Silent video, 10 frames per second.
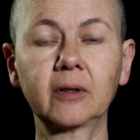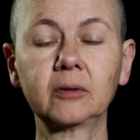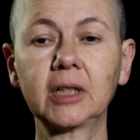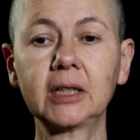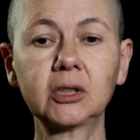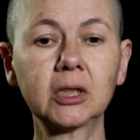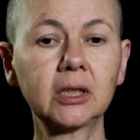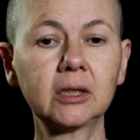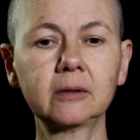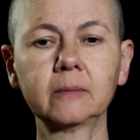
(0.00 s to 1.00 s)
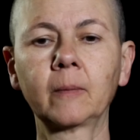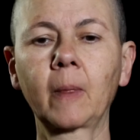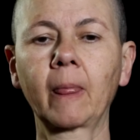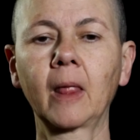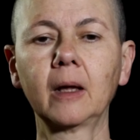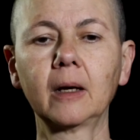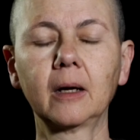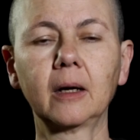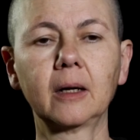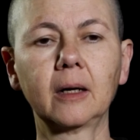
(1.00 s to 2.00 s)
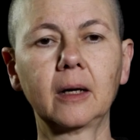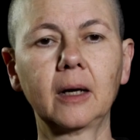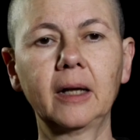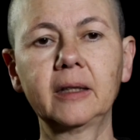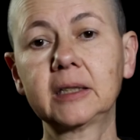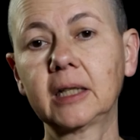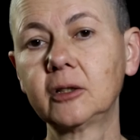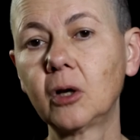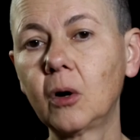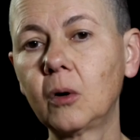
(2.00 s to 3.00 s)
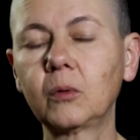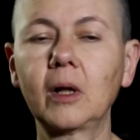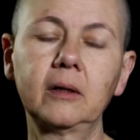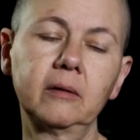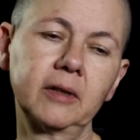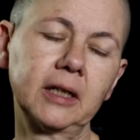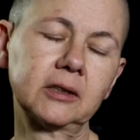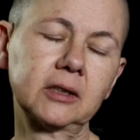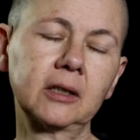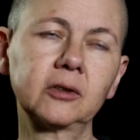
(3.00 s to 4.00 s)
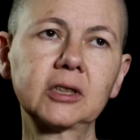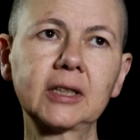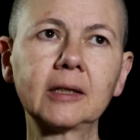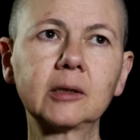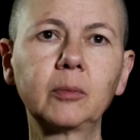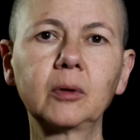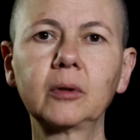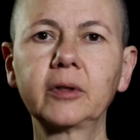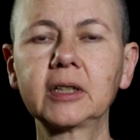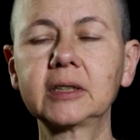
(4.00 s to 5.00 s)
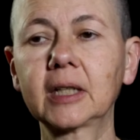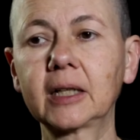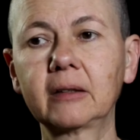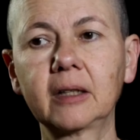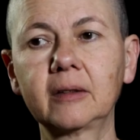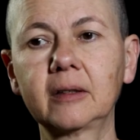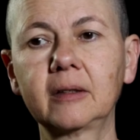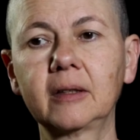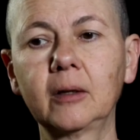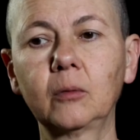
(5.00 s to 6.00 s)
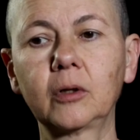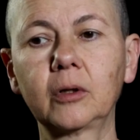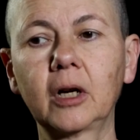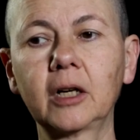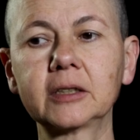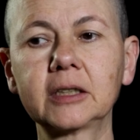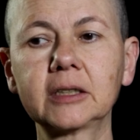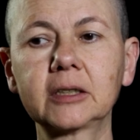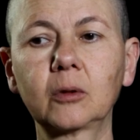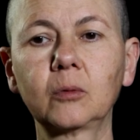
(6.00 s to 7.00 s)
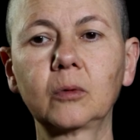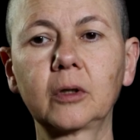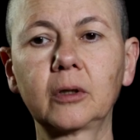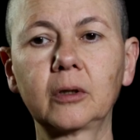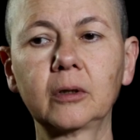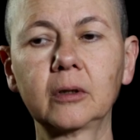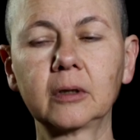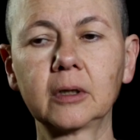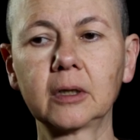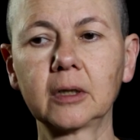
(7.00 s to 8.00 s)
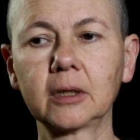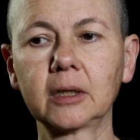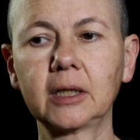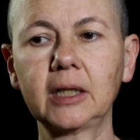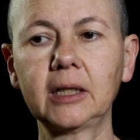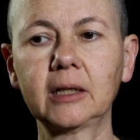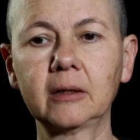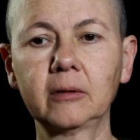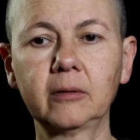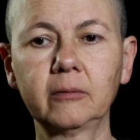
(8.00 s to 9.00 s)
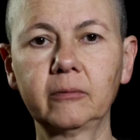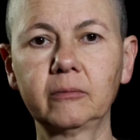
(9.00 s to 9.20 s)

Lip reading: Foundation. And they said, no, well, that's understandable. They said that there were artists who were in a